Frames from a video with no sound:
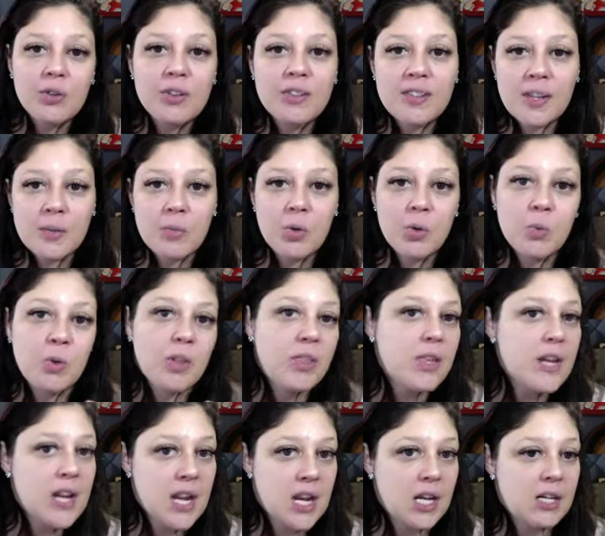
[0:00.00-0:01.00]
someone with
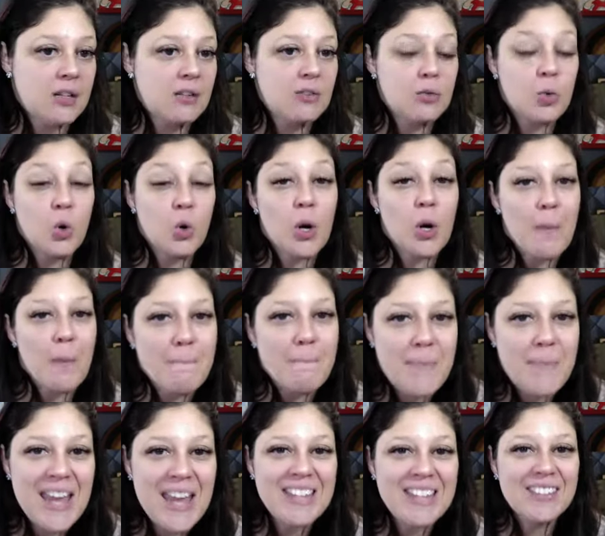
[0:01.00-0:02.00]
an eating disorder
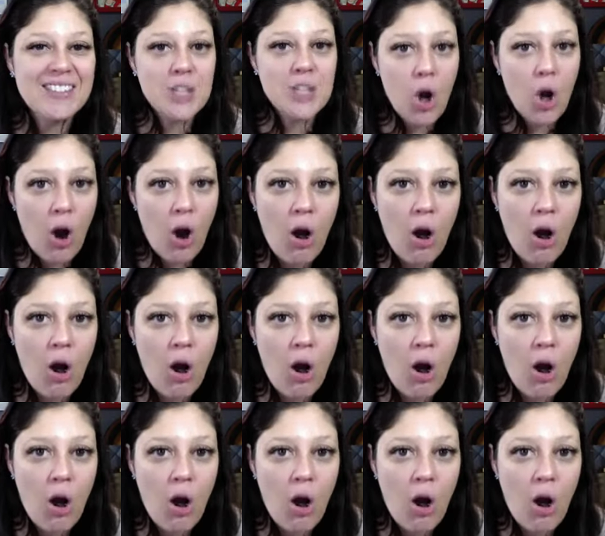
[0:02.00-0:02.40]
based